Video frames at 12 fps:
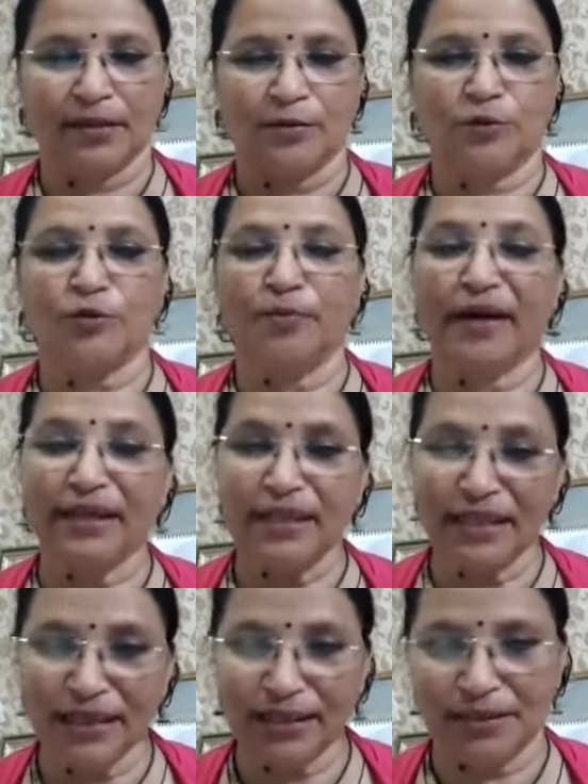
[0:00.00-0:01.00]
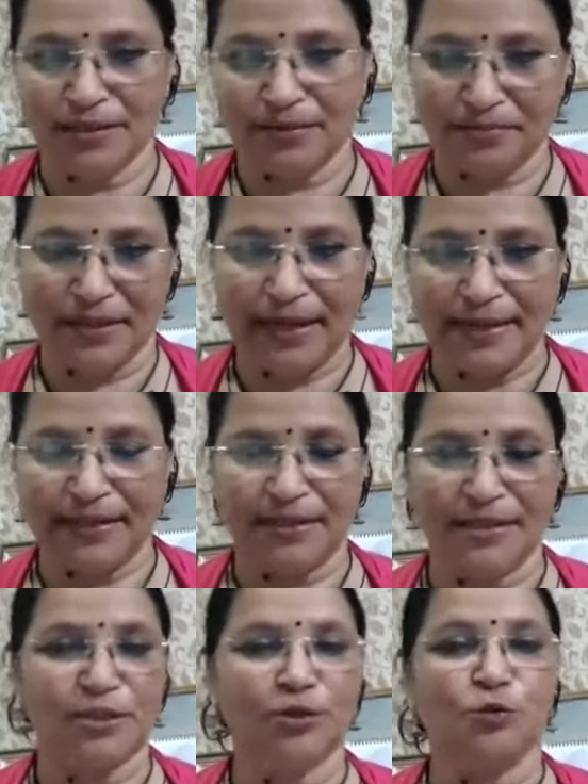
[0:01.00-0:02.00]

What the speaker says: So many writers